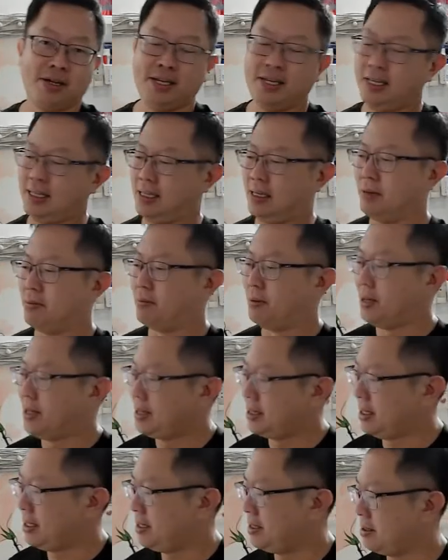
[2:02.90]
in the
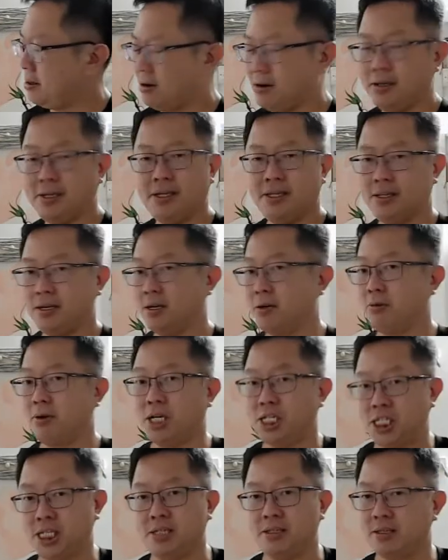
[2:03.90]
printing or in the
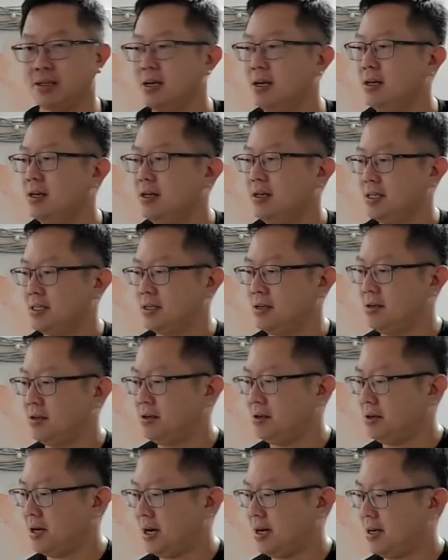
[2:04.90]
question.
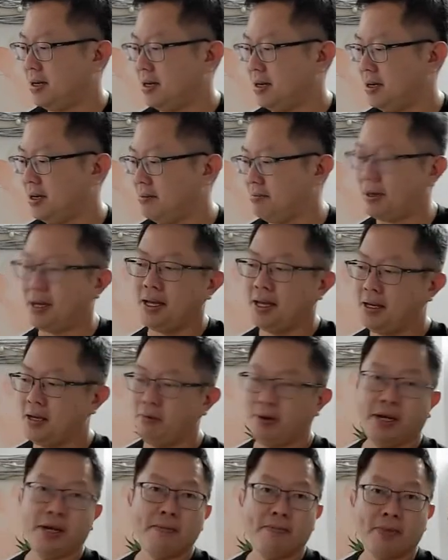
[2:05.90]
So, but
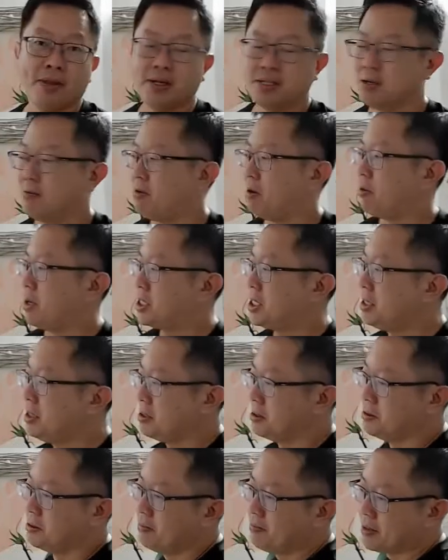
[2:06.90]
anyway, so for question
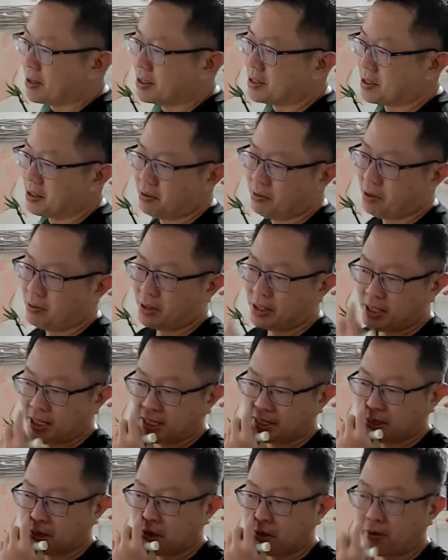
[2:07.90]
2, so we will
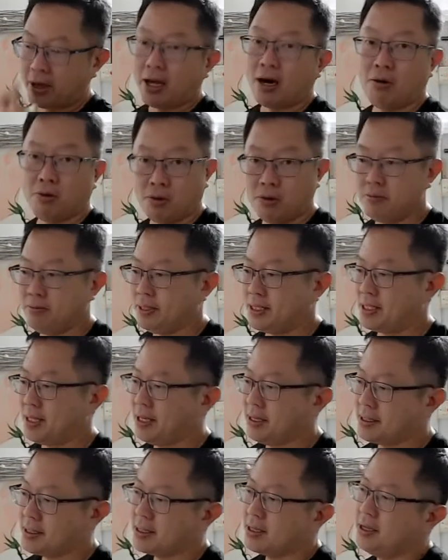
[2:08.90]
just correct our own
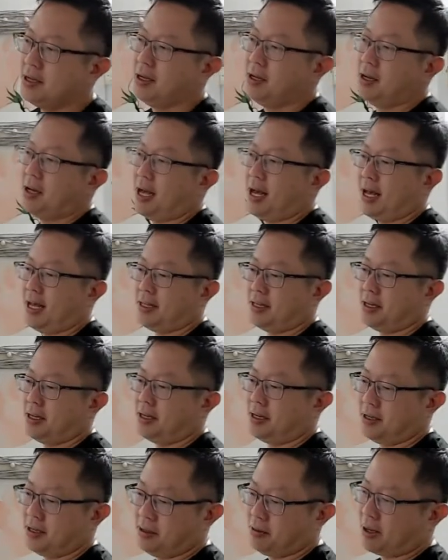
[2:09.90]
mistakes, and
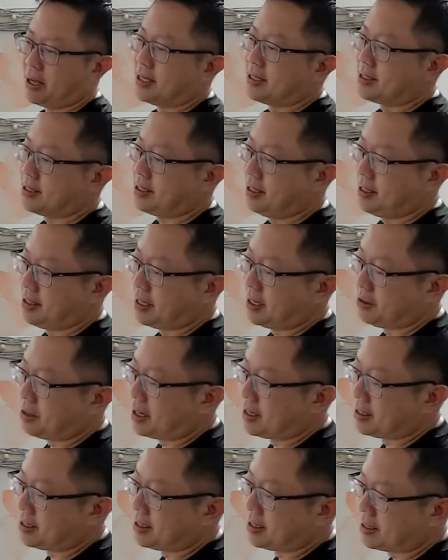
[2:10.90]
you can see that your
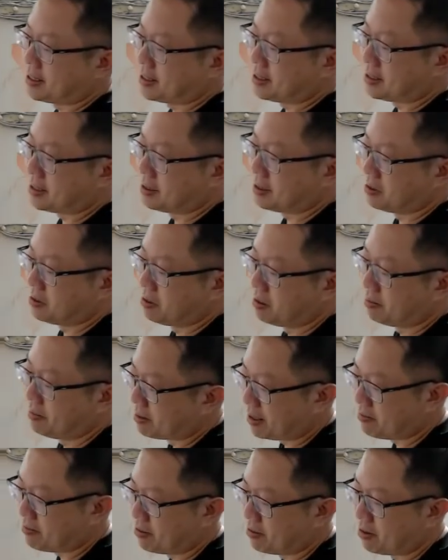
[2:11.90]
answer will be
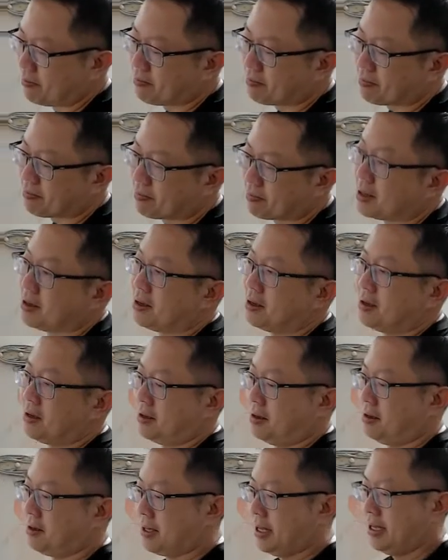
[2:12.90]
154.
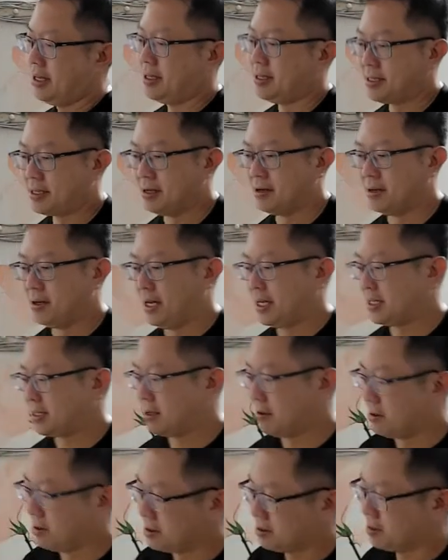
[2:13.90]
Okay, so let's
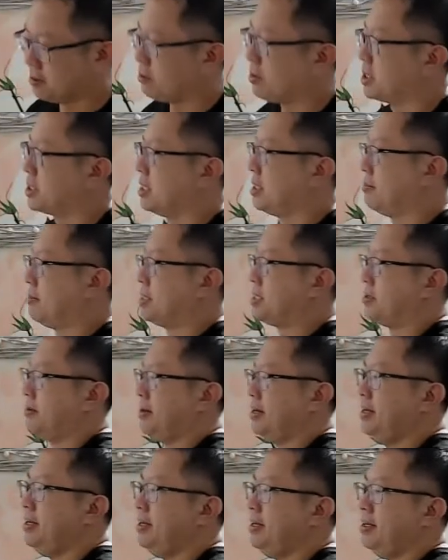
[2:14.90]
go on to question number 3.